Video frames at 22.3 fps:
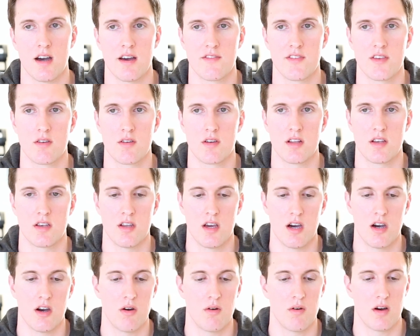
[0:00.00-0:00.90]
If you can
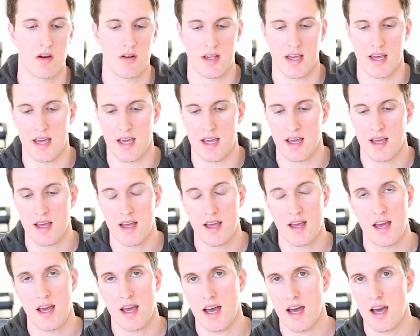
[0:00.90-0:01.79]
know, okay,
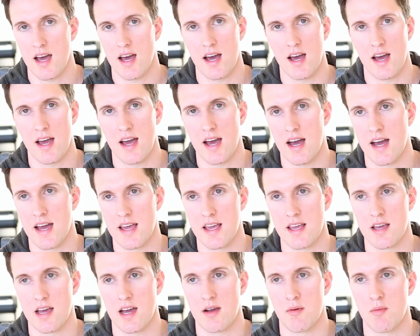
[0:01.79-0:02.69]

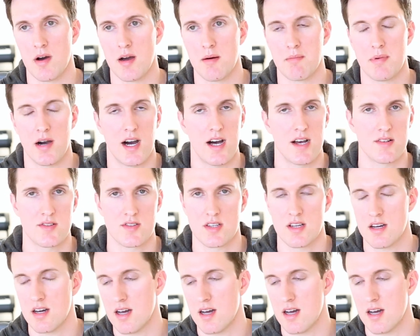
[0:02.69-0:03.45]
I want pasta,